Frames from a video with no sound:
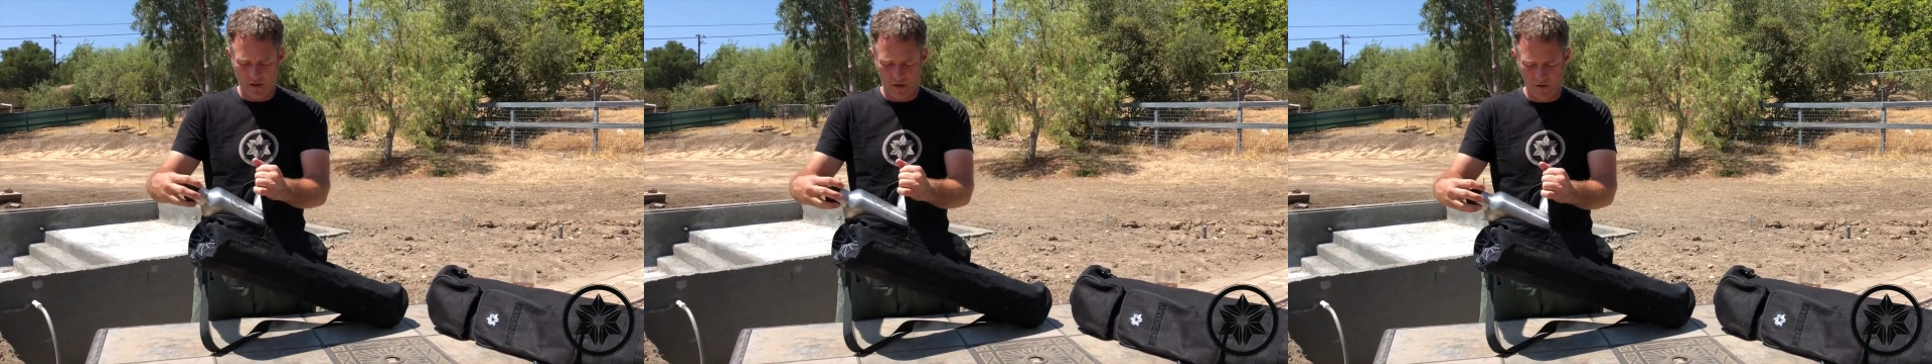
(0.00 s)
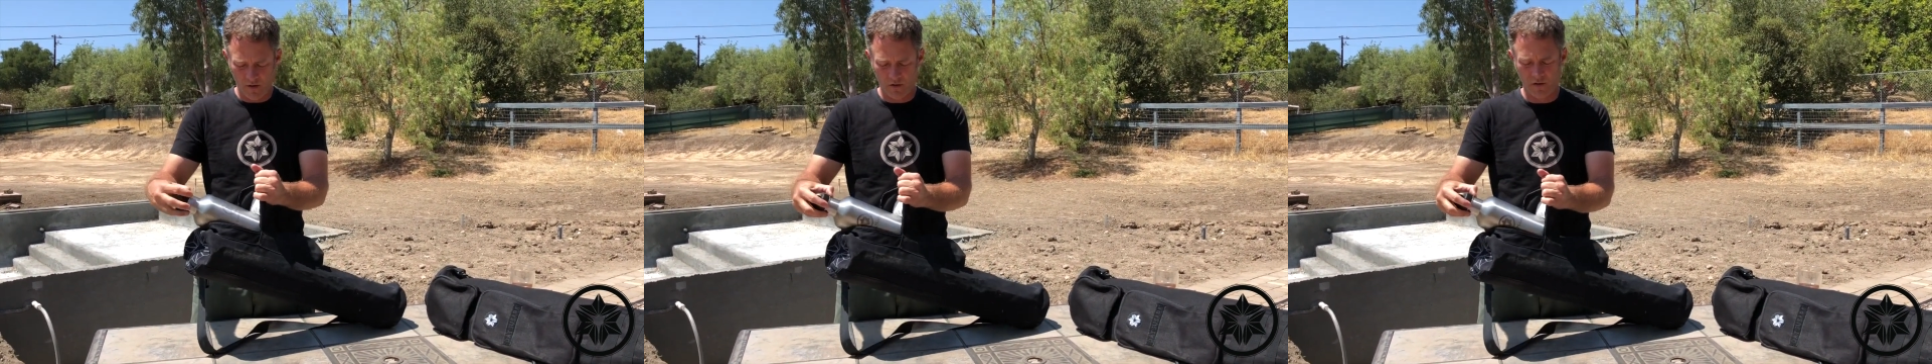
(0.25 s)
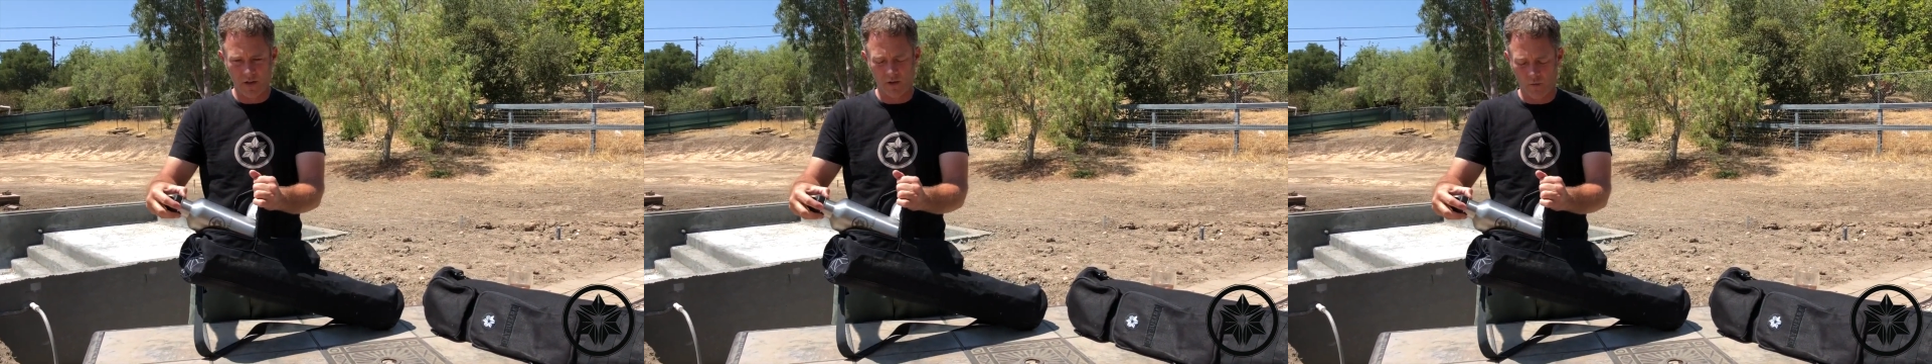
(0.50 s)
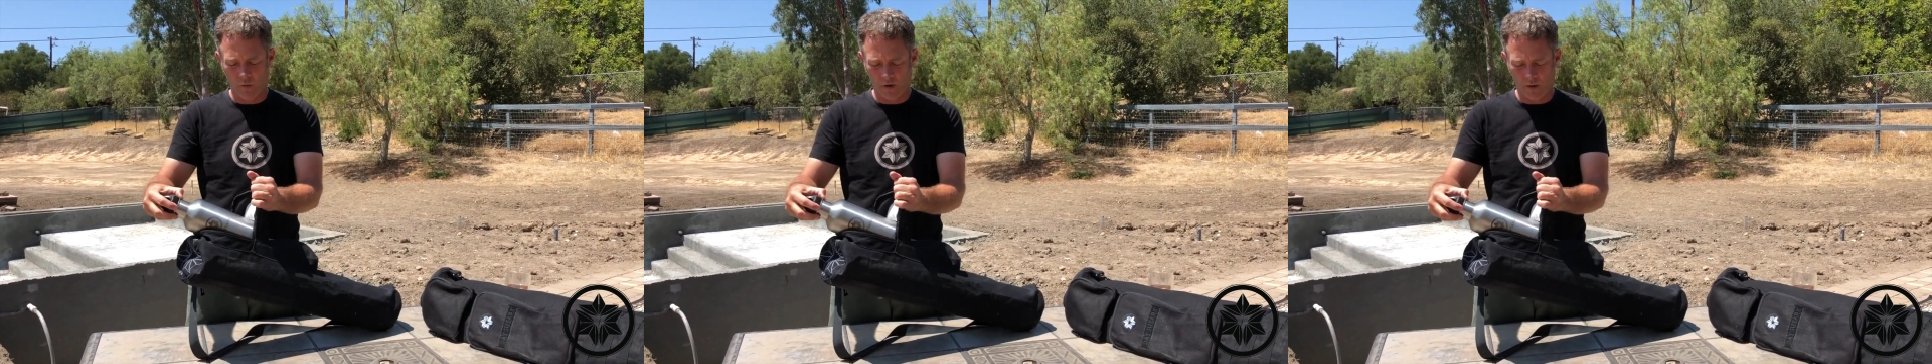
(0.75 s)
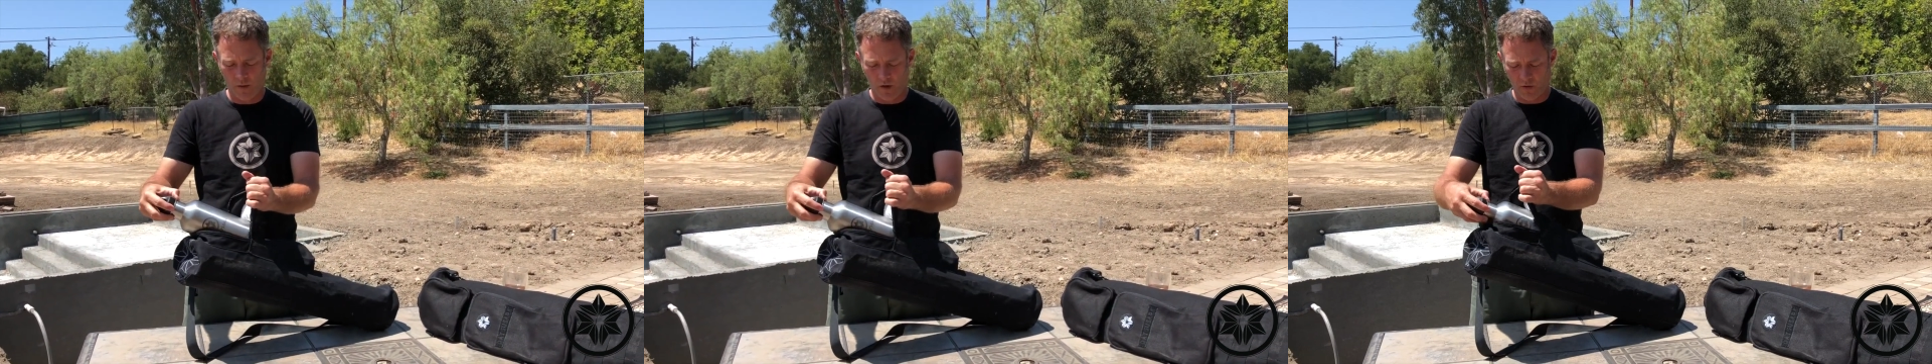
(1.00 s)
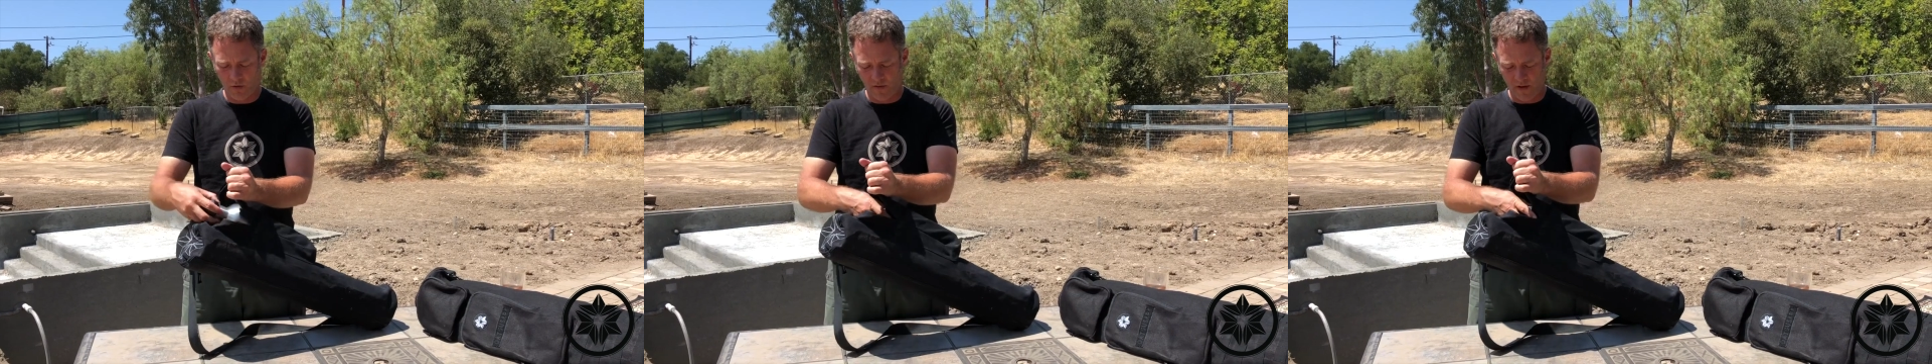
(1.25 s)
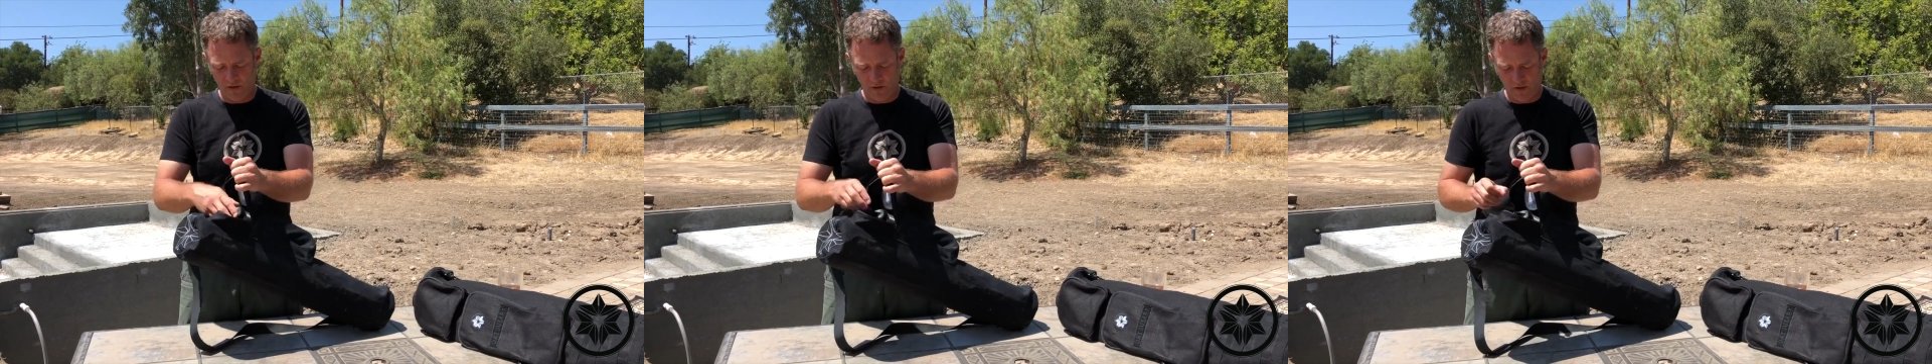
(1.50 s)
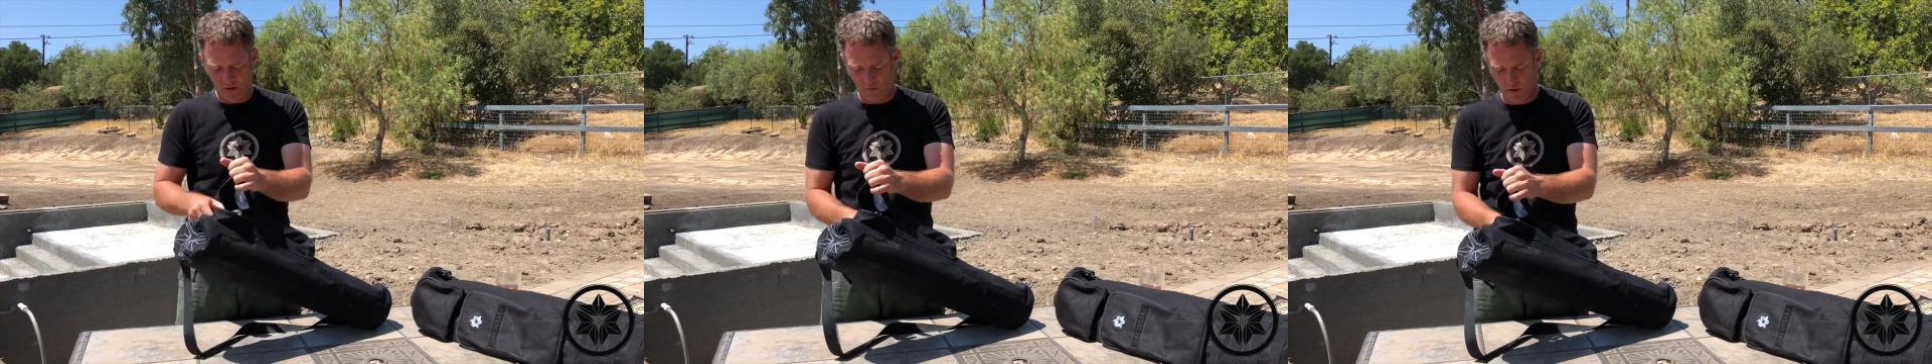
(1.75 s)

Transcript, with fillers: our new standard water bottles, the insulated